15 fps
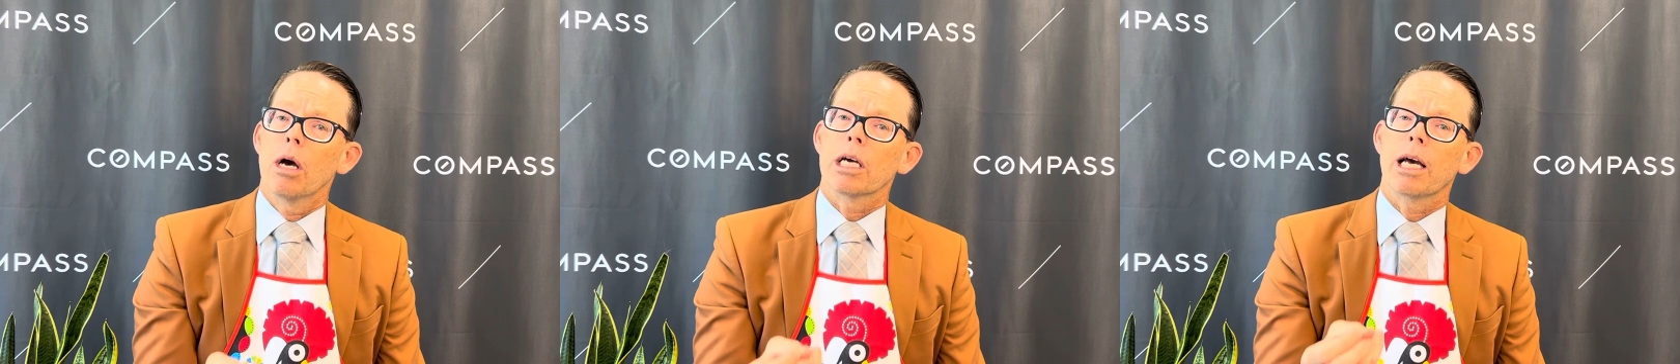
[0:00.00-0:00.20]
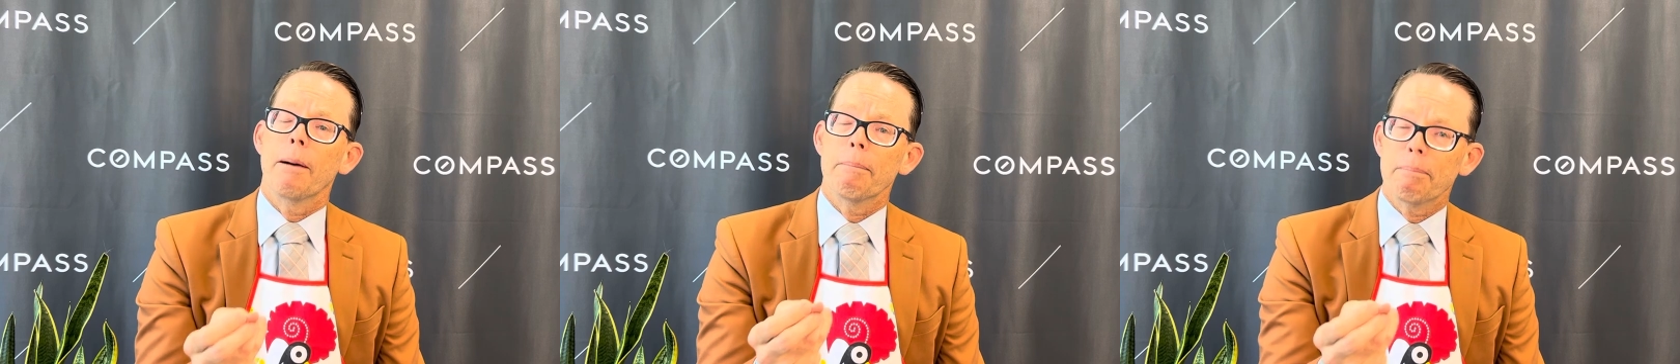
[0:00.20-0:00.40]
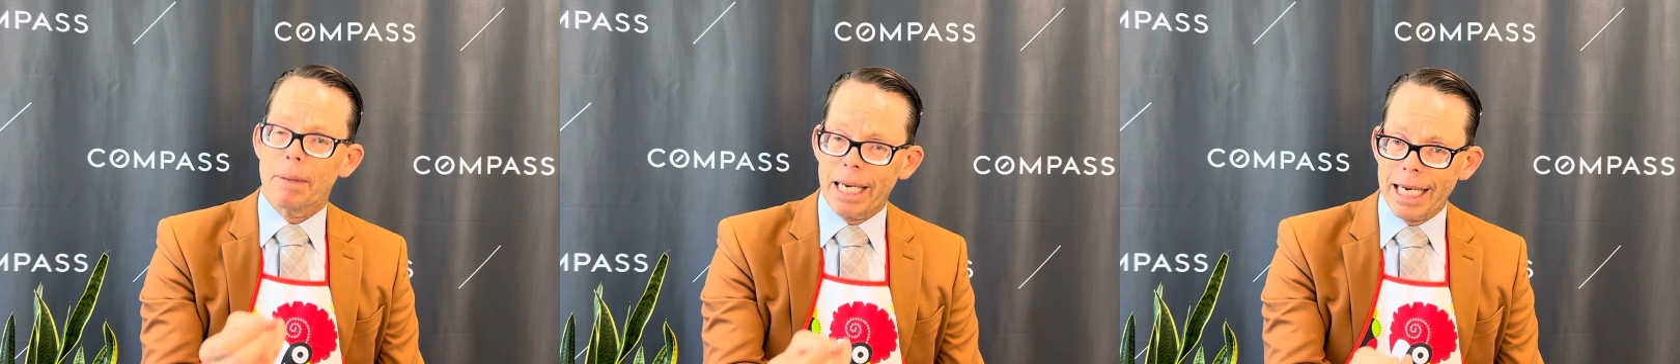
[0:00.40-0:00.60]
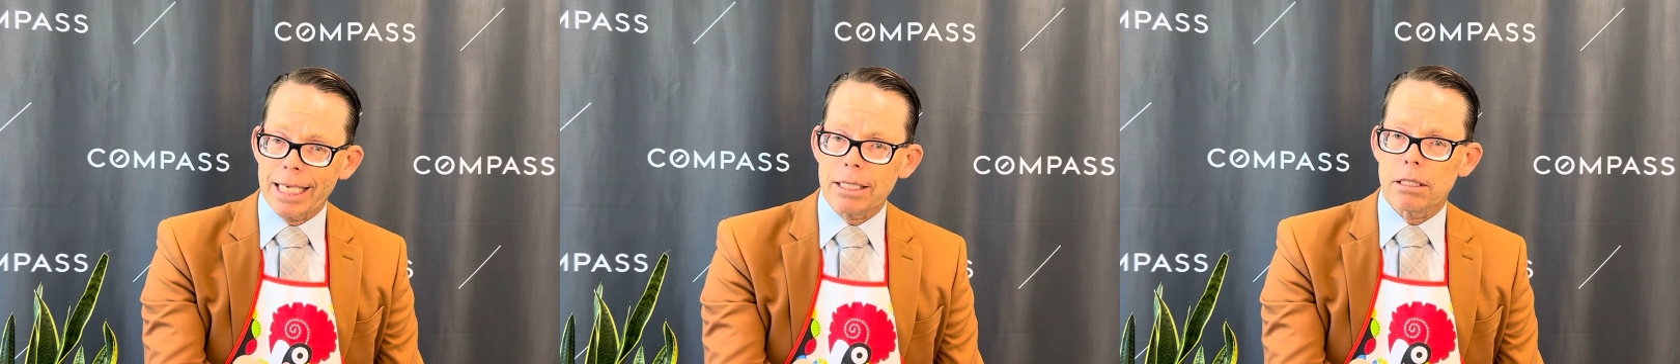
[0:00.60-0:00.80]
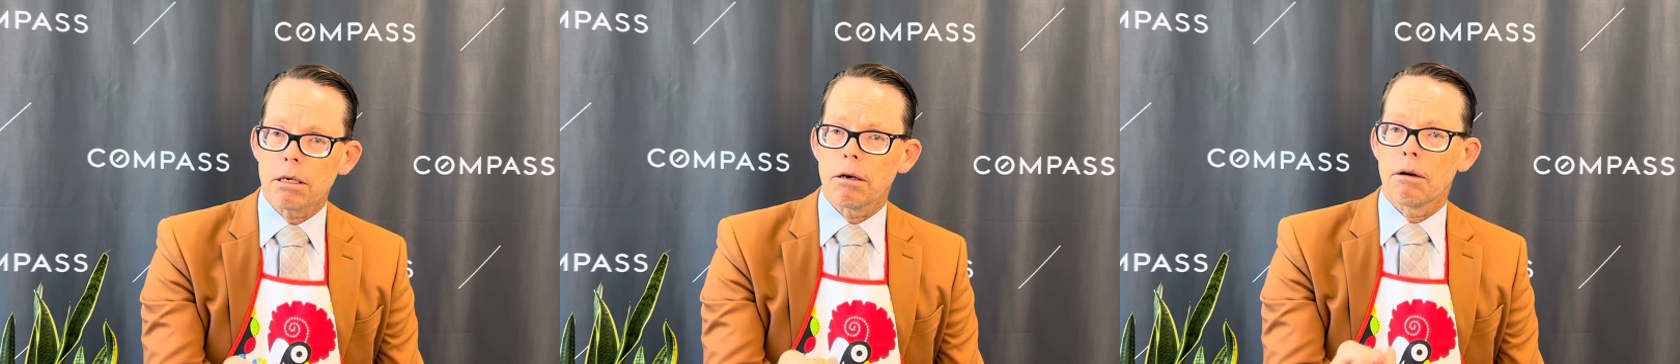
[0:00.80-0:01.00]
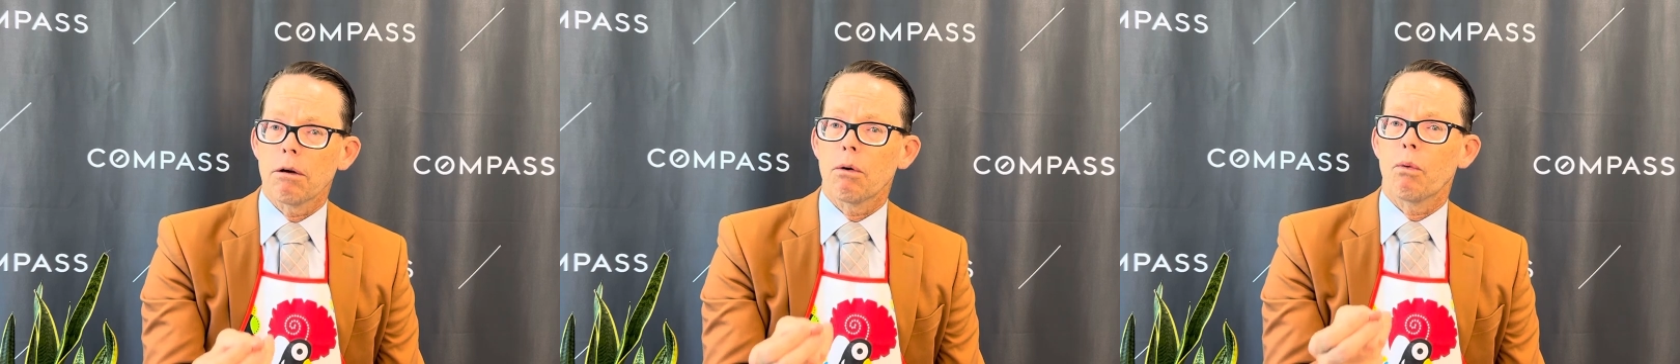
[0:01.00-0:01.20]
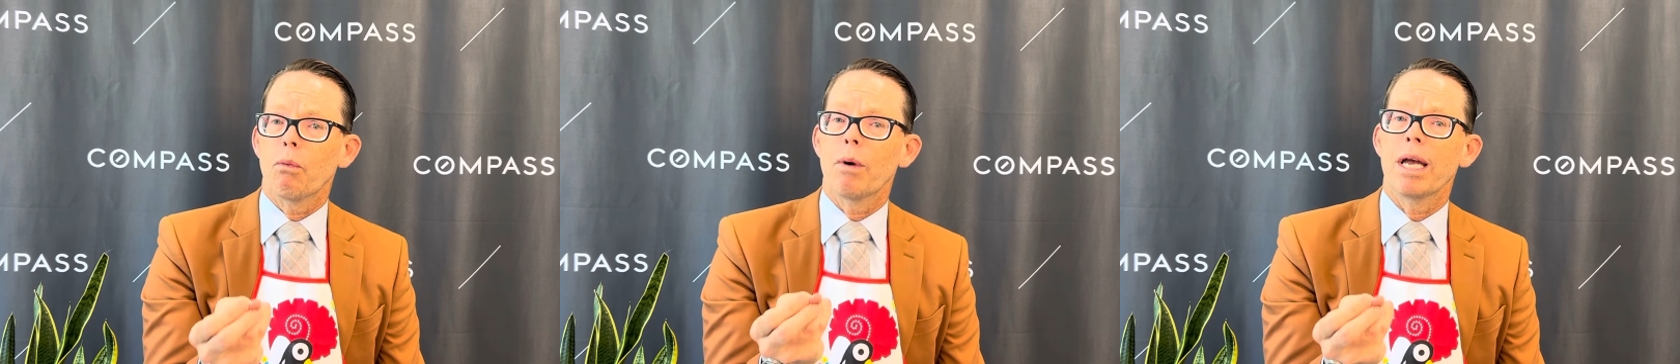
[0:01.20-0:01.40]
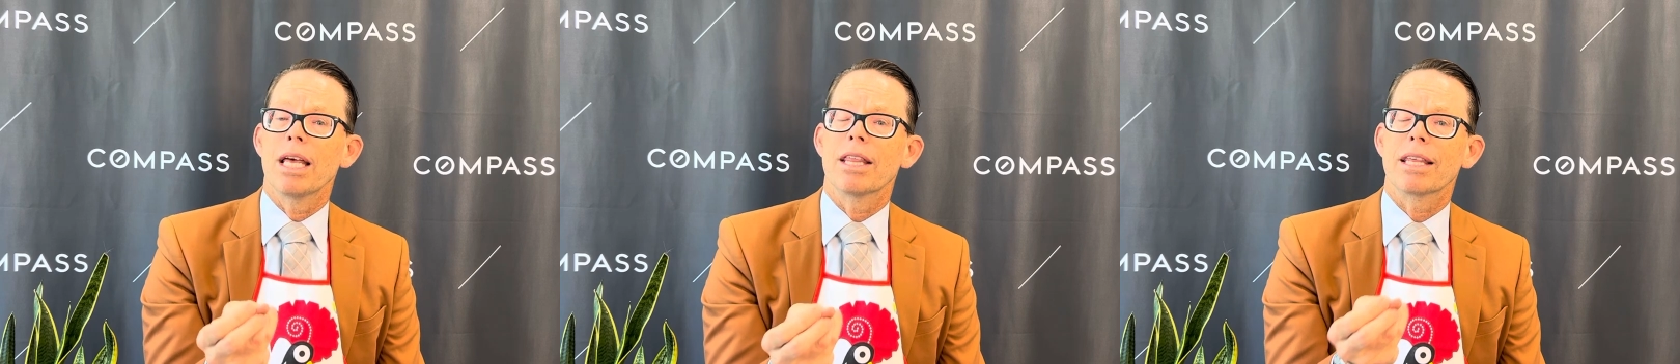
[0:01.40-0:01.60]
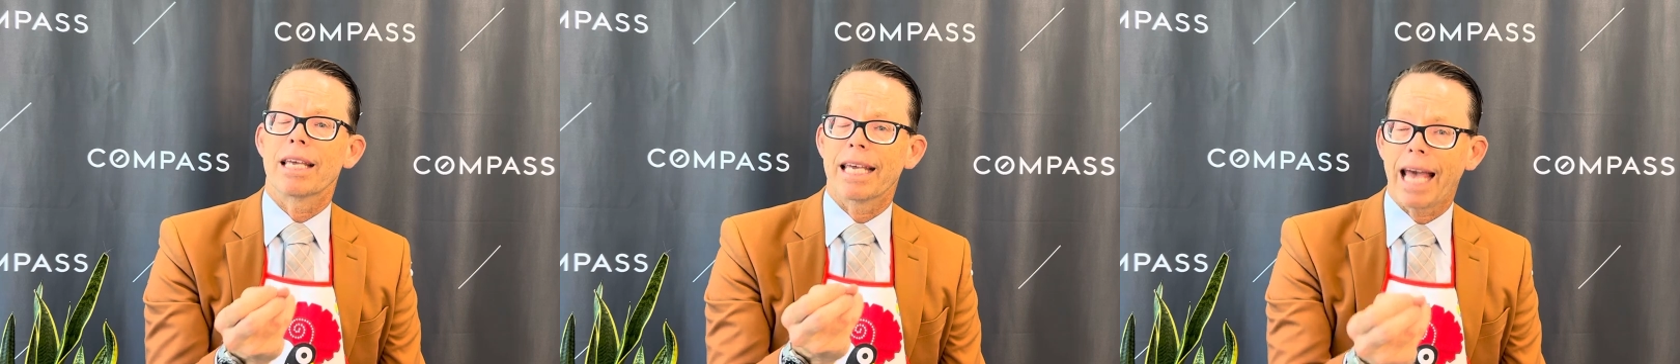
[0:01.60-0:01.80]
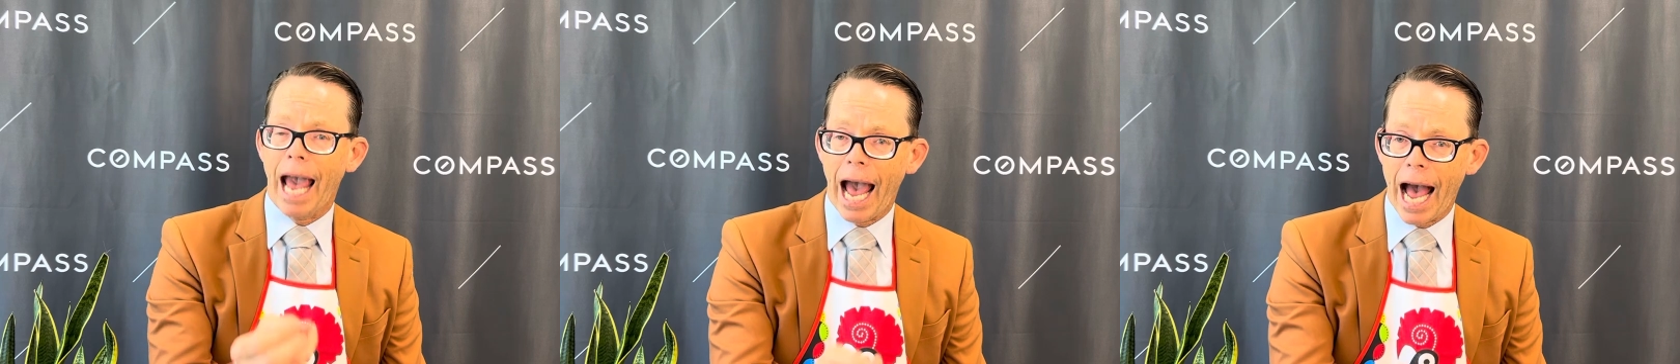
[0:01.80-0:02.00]
compete
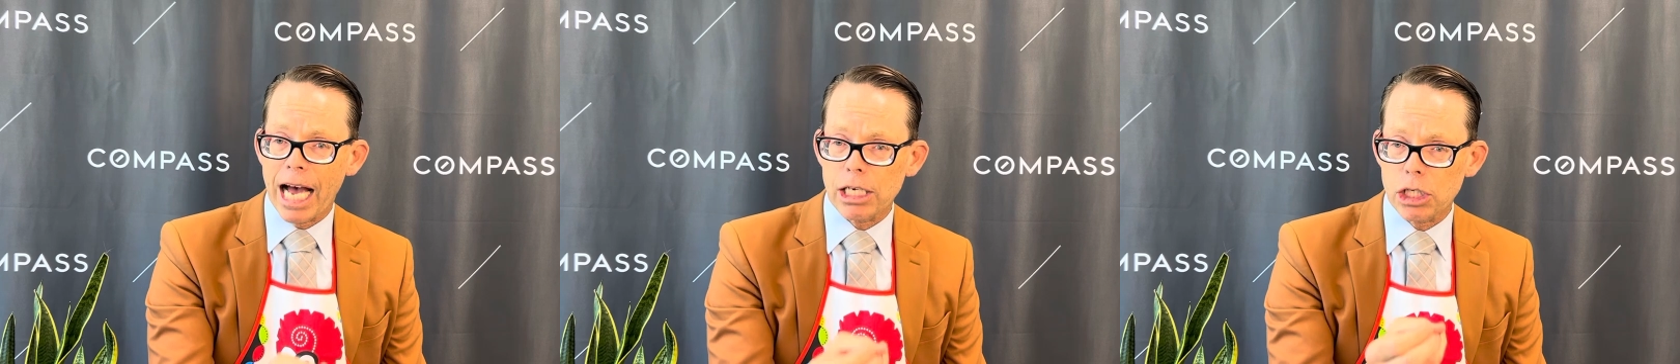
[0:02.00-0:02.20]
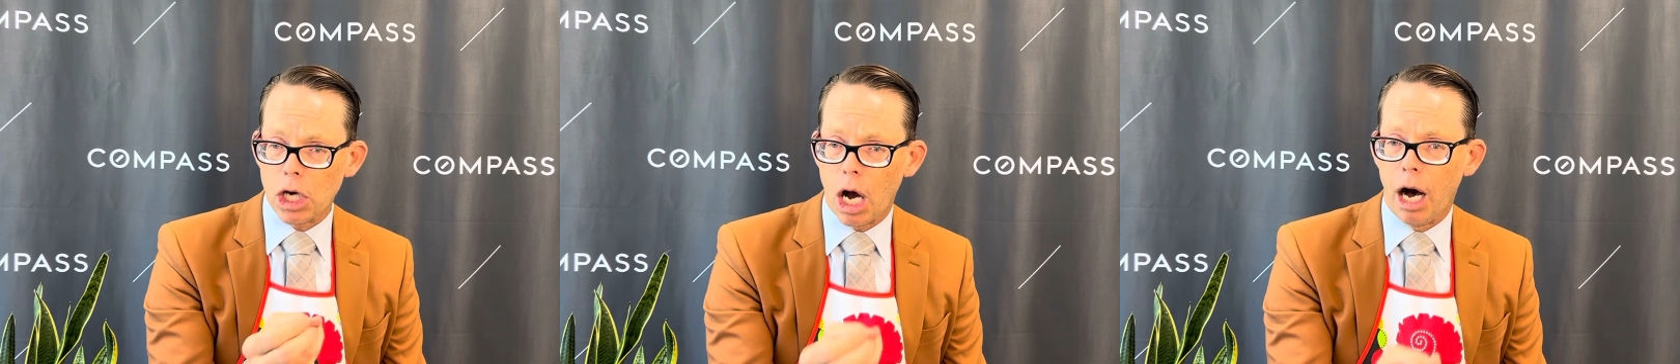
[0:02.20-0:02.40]
with cash